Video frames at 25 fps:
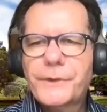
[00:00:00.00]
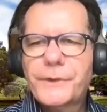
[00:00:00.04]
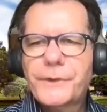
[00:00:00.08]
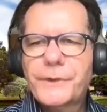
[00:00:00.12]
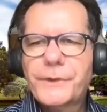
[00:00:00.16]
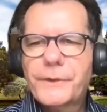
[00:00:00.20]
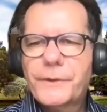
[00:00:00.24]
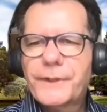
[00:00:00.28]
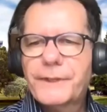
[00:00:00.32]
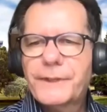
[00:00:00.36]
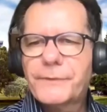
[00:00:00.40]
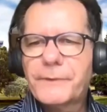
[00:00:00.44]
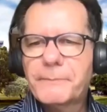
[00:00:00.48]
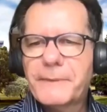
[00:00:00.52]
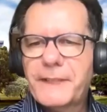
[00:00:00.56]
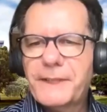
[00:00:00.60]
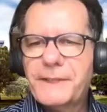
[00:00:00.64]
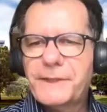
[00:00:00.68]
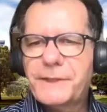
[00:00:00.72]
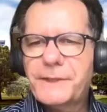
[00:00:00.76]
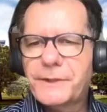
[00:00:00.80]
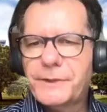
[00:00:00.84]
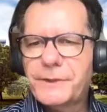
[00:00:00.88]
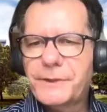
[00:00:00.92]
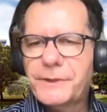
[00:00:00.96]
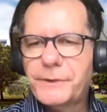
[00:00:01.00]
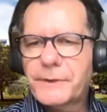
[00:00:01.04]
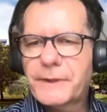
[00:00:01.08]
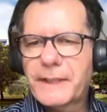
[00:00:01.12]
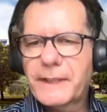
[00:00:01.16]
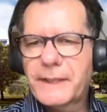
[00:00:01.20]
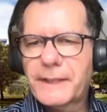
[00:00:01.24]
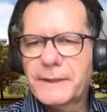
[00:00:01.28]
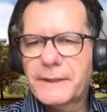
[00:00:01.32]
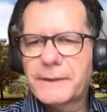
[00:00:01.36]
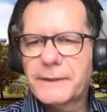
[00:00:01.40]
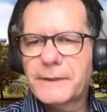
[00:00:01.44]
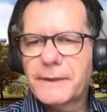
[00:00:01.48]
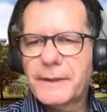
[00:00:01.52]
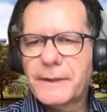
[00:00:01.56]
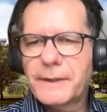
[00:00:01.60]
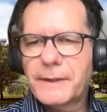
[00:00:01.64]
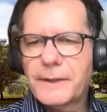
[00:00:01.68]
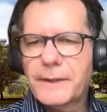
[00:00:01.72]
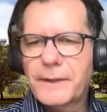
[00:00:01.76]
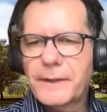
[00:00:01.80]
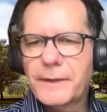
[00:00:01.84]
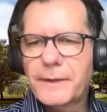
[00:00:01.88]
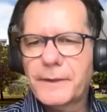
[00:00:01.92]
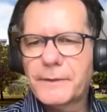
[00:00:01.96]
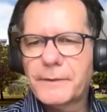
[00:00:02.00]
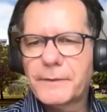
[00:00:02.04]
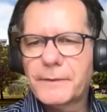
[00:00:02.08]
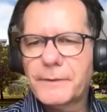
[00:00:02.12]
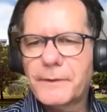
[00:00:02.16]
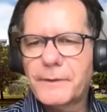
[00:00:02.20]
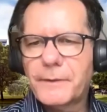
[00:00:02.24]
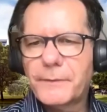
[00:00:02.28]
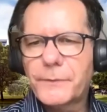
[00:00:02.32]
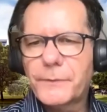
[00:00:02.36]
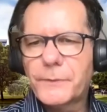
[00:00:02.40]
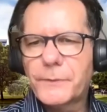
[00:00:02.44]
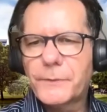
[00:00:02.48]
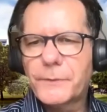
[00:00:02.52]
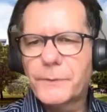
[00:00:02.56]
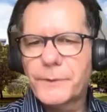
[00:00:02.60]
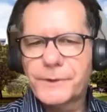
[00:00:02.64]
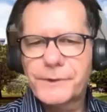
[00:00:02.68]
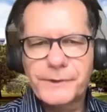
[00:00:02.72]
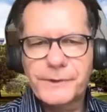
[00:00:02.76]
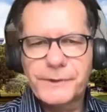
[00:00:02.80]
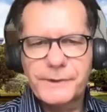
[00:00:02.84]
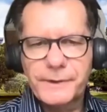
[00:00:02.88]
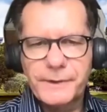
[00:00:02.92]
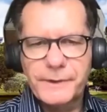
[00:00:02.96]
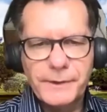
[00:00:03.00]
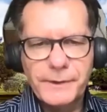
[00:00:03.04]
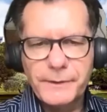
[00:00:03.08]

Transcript: your information, you can of course